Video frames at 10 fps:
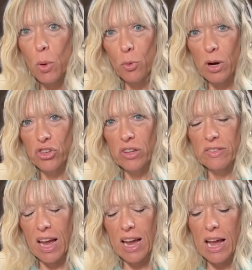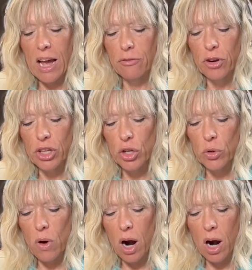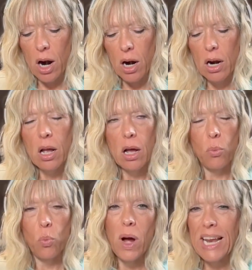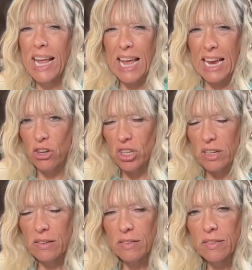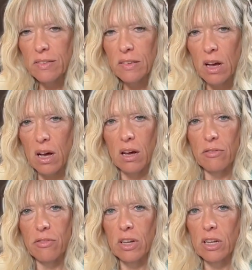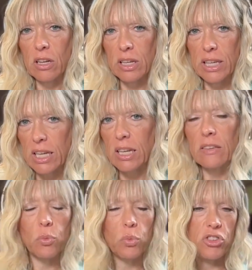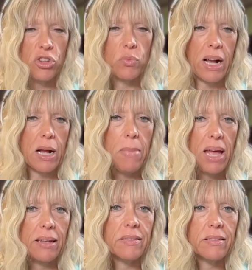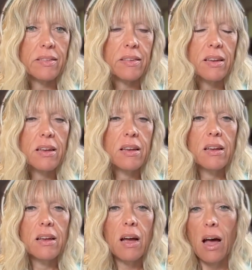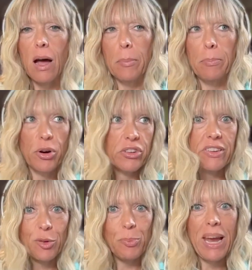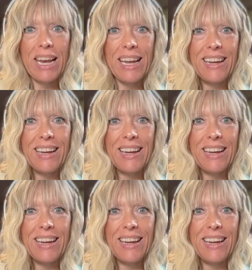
questions I have for you are, what ages of kids would you recommend participating